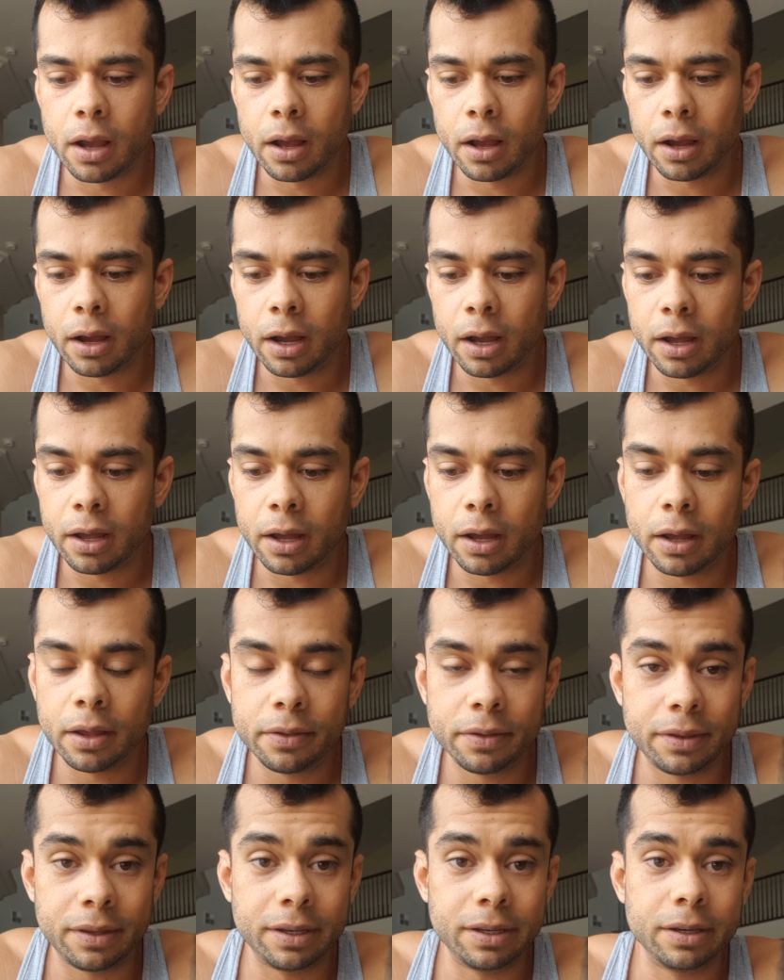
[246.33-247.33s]
uh,
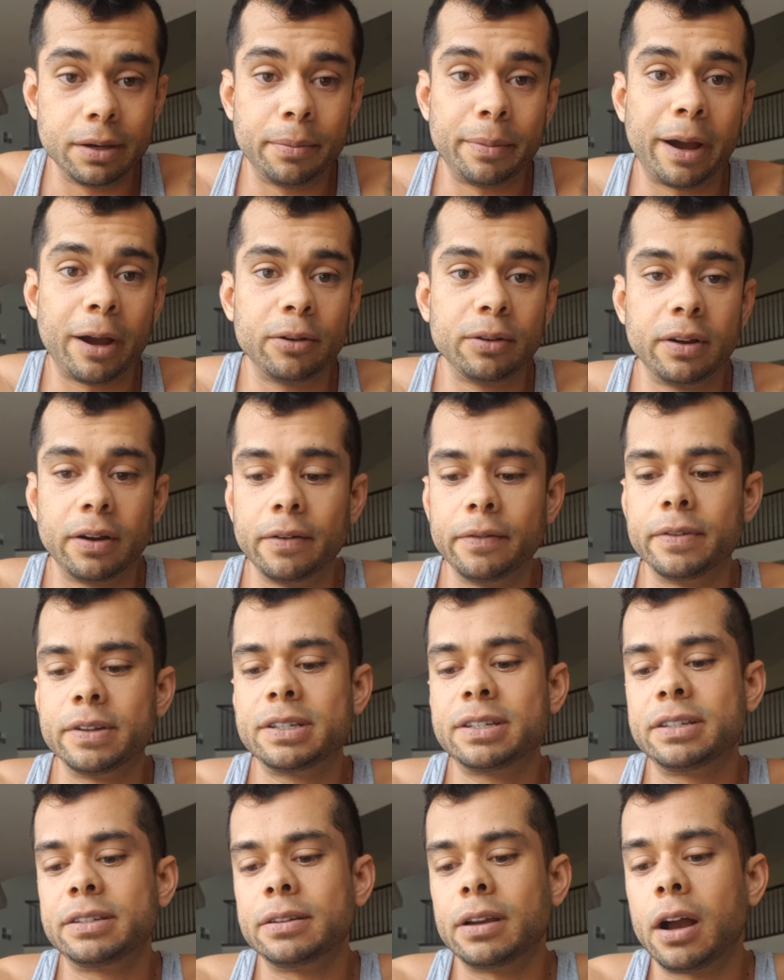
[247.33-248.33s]
the amount of
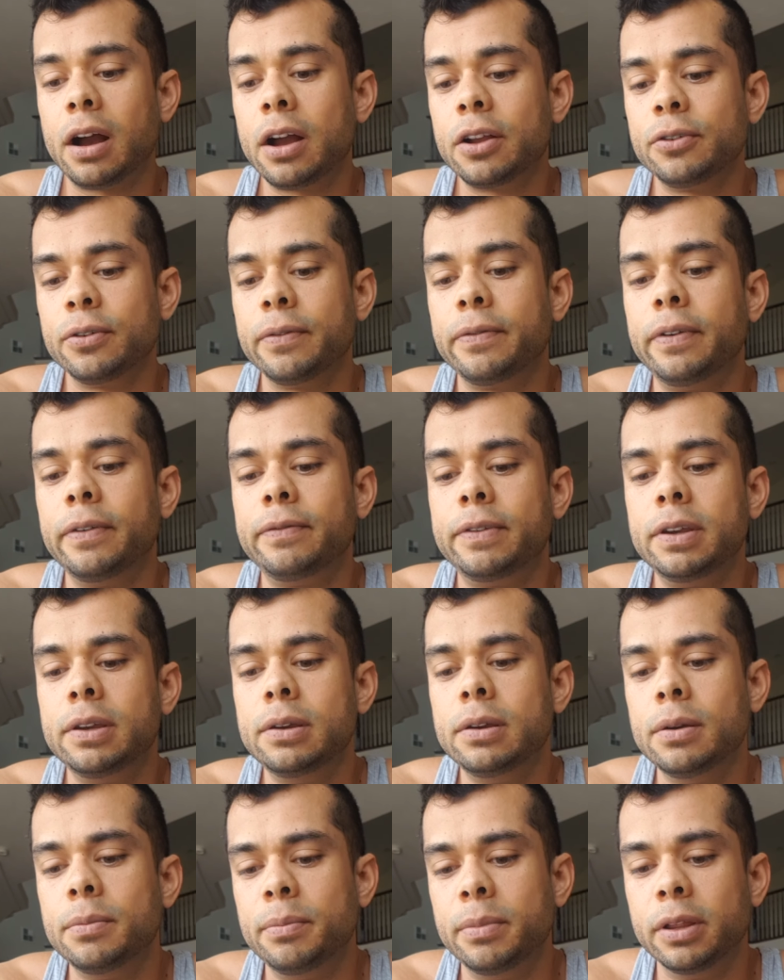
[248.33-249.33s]

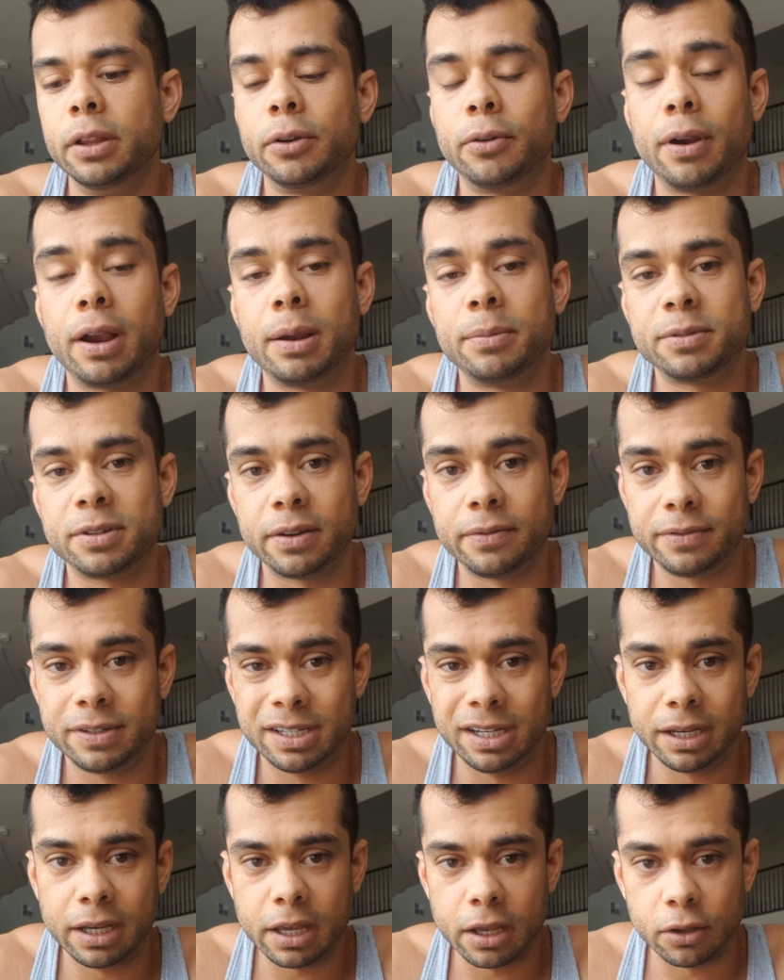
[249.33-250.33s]
150 milligrams of
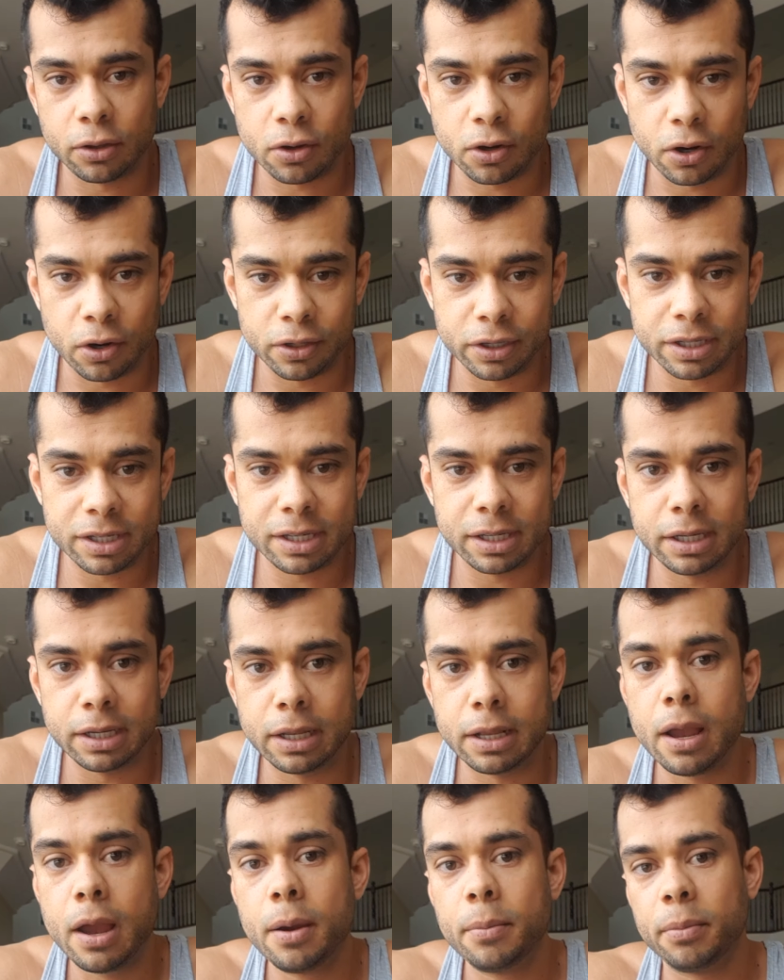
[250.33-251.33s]
zinc
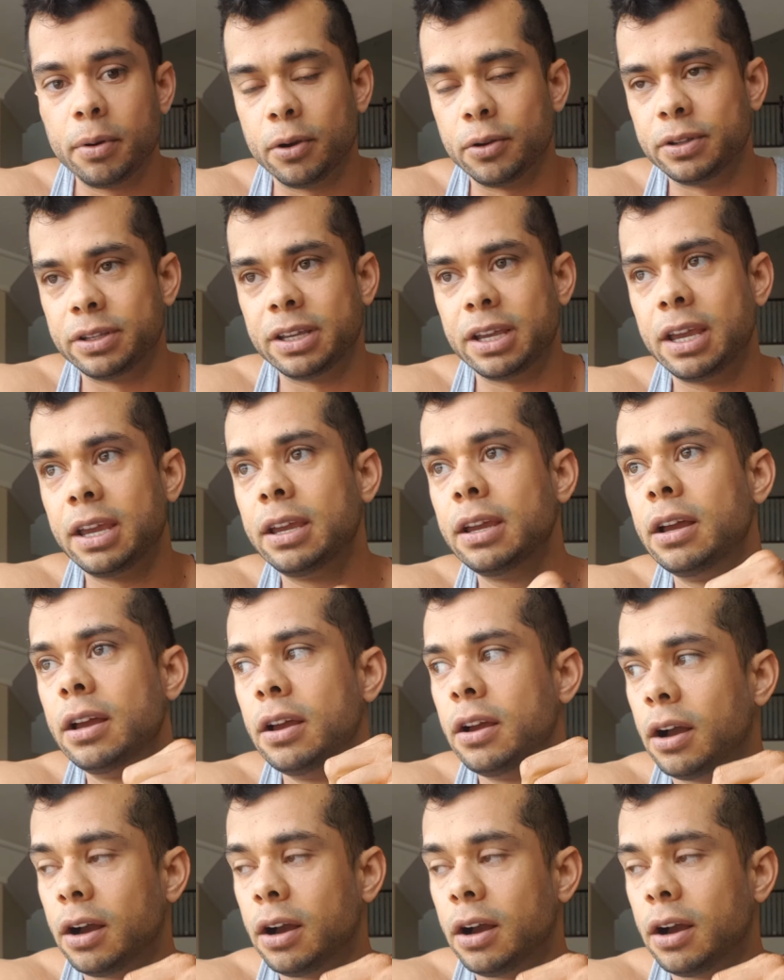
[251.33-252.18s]
L-carnosine per day.